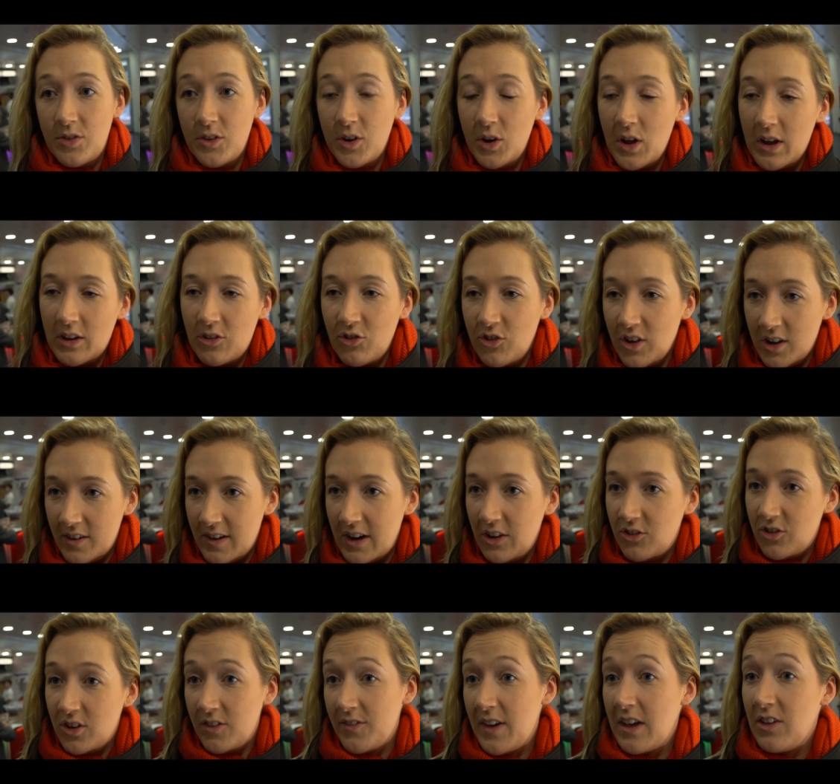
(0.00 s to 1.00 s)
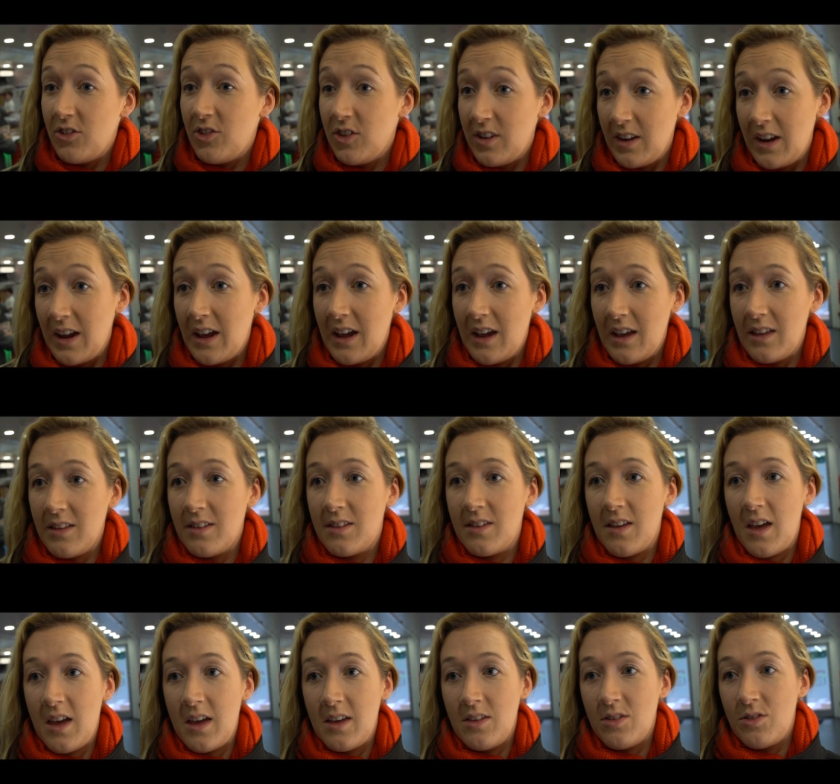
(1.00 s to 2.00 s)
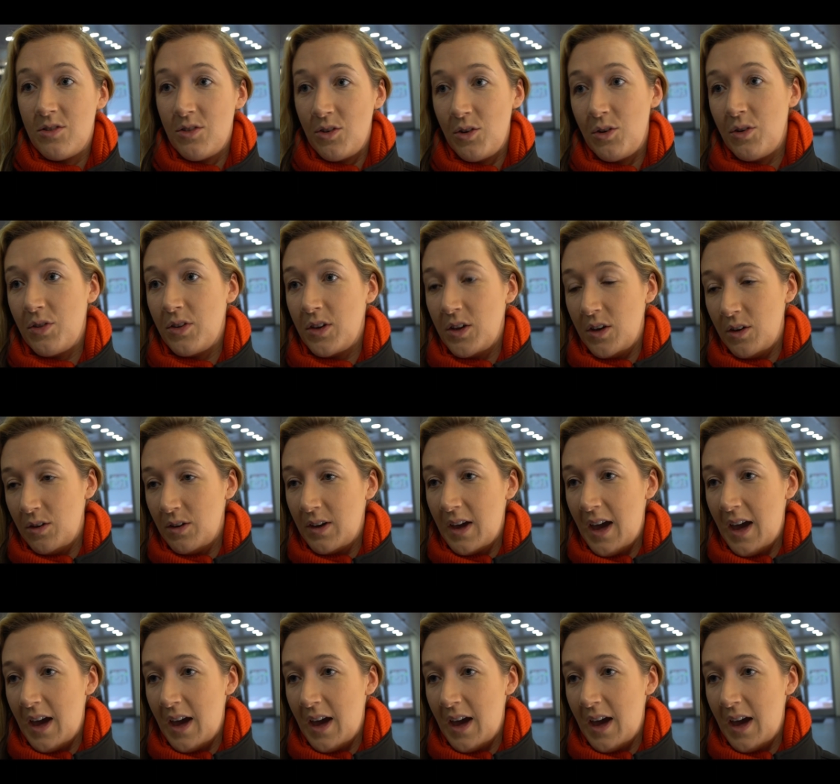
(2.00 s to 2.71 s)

the next generation of engineers into the